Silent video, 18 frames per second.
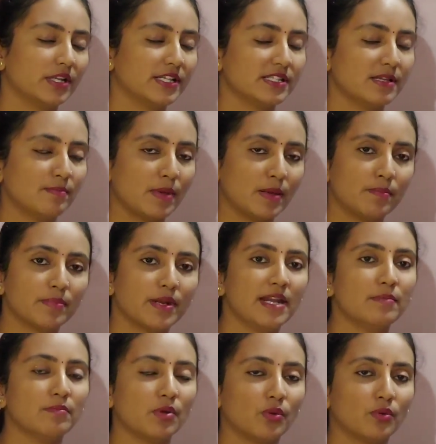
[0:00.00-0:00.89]
It is a
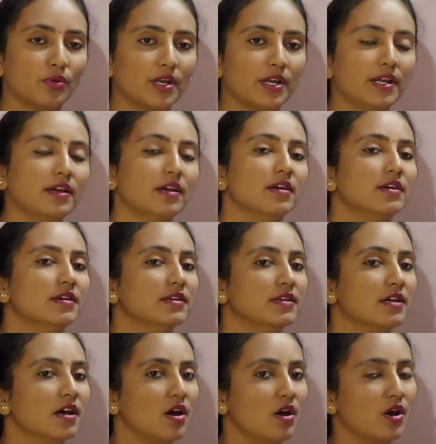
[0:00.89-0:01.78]
membrane bonded
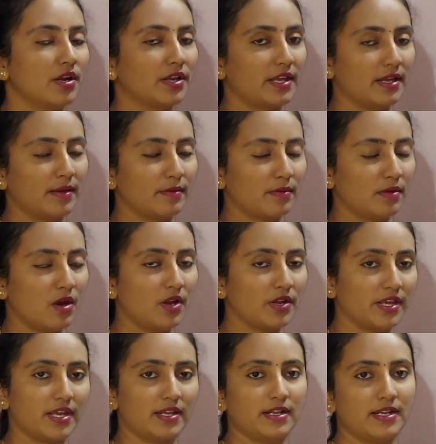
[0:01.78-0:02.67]

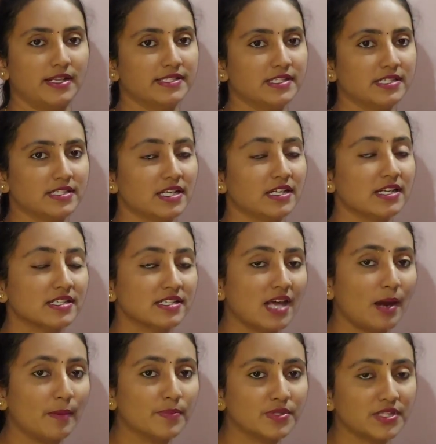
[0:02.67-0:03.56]
organelle. Is it? It is
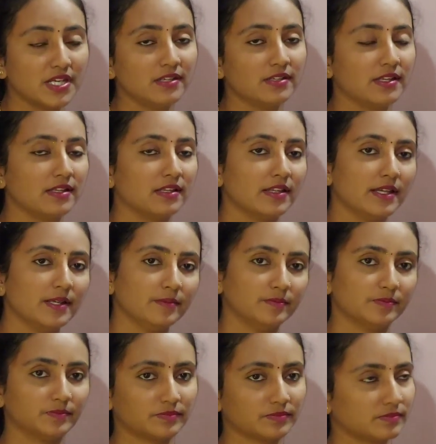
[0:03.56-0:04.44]
absent in the
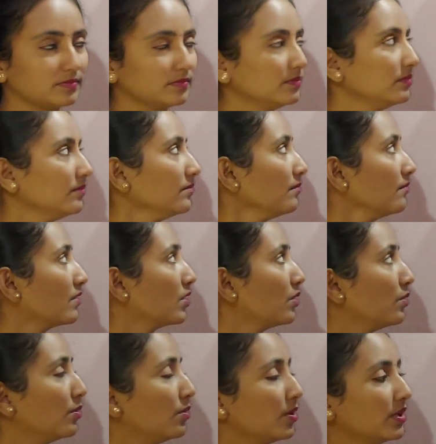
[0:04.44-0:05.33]

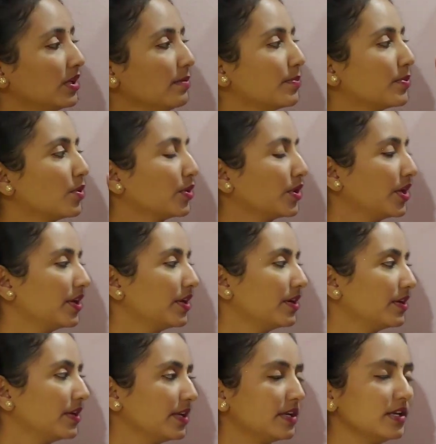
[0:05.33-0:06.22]
what a
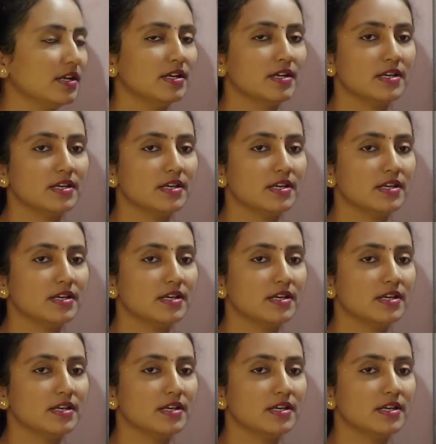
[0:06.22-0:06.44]
prokaryotic.